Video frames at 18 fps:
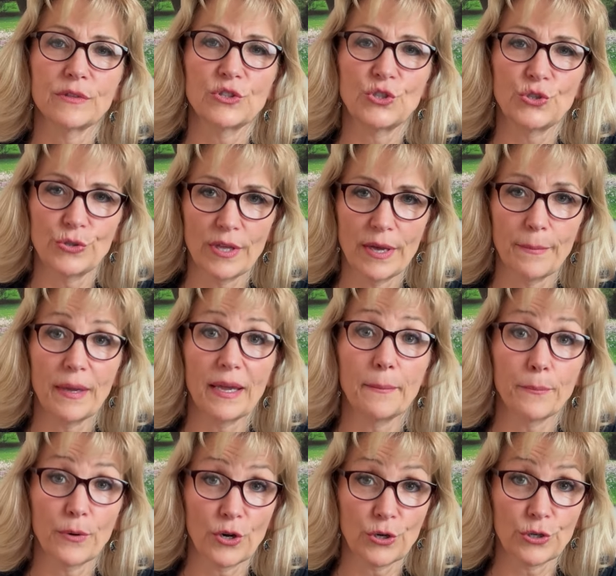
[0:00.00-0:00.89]
do them
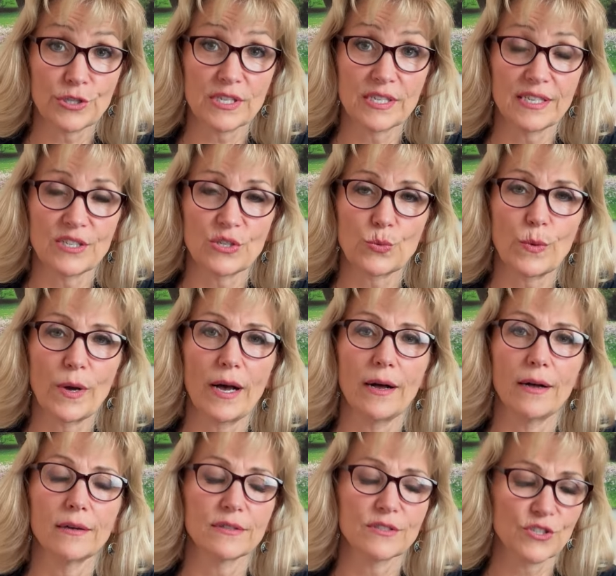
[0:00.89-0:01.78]
in person as
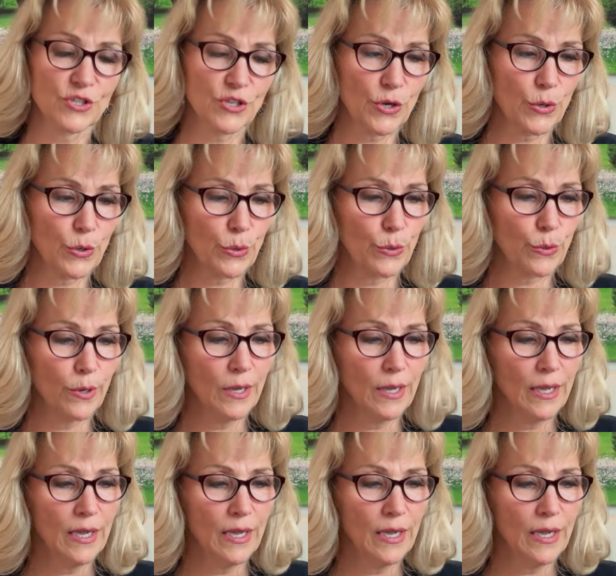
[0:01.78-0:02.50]
well. So